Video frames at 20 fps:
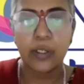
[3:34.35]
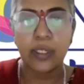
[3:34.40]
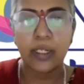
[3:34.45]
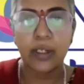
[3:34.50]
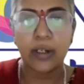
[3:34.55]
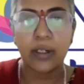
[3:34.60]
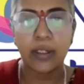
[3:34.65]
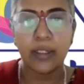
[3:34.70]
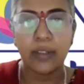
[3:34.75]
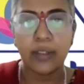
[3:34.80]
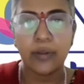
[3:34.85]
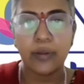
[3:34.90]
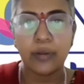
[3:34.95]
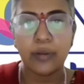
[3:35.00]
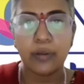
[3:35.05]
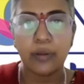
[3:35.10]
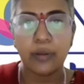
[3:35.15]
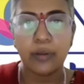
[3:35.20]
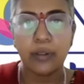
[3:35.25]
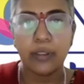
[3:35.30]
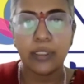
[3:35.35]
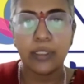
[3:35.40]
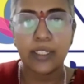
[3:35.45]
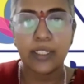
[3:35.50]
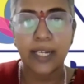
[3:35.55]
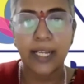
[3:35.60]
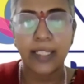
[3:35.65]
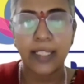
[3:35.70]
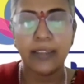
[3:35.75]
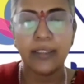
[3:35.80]
So in order to
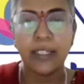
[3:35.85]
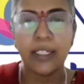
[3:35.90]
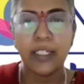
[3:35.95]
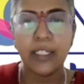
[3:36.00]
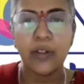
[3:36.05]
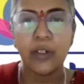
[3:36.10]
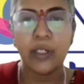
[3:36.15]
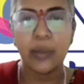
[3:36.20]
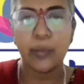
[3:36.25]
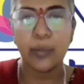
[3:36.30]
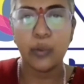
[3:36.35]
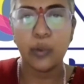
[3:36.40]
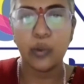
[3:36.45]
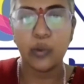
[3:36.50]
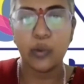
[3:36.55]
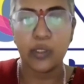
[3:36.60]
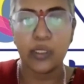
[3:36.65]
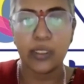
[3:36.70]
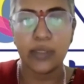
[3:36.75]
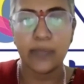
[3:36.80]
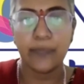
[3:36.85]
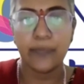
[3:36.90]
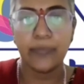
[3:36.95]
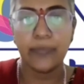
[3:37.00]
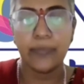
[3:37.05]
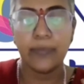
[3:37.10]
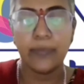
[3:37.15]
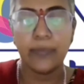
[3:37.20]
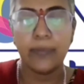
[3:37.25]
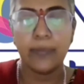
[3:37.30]
strengthen your
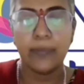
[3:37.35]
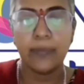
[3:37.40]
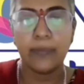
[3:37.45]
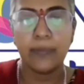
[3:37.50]
bones,